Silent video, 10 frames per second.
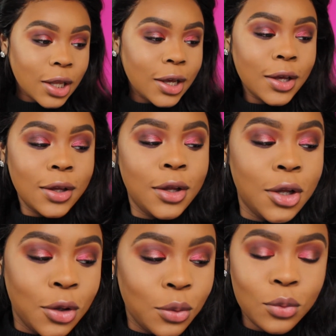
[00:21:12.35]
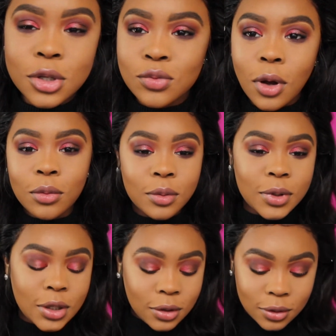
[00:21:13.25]
Like, what's wrong with
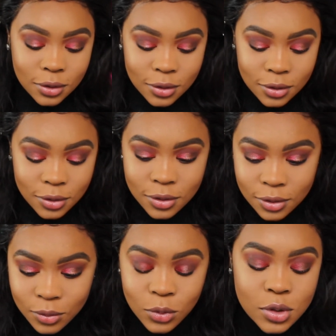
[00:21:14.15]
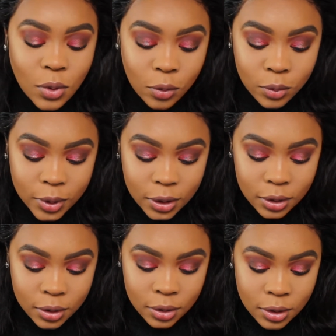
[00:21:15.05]
me? What's wrong with
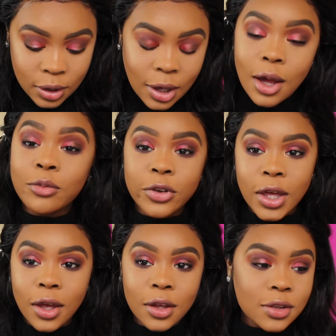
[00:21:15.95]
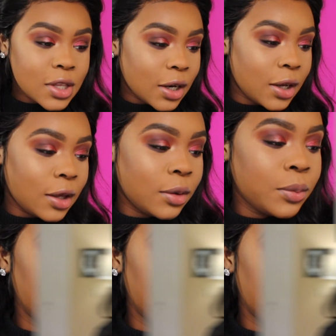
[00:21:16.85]
me? I'm forgetting today.